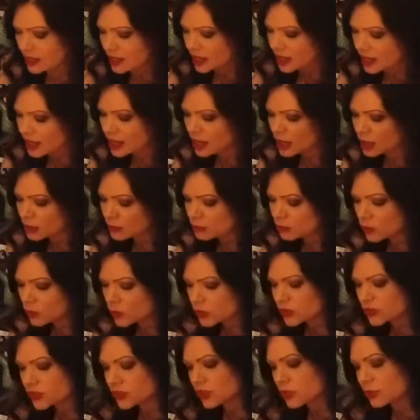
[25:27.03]
More
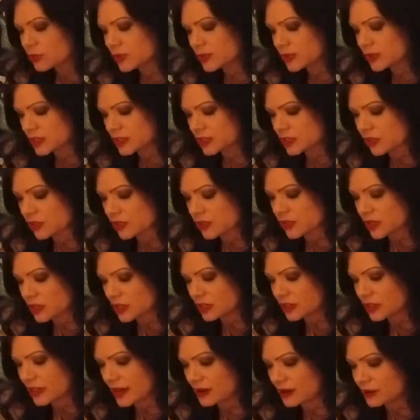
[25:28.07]
so, we would associate
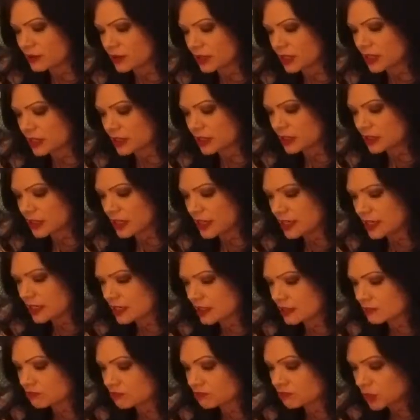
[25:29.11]
that with like
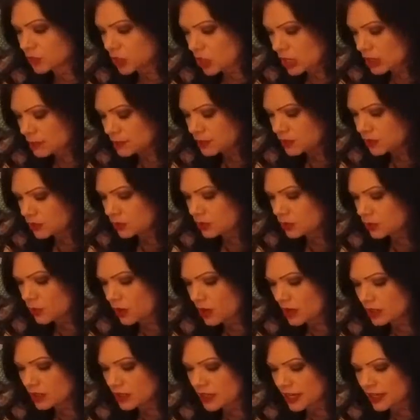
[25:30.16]
cups or
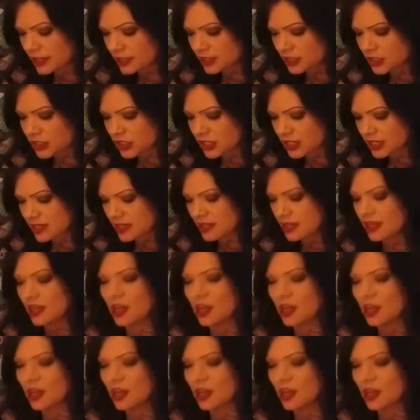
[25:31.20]
water energy.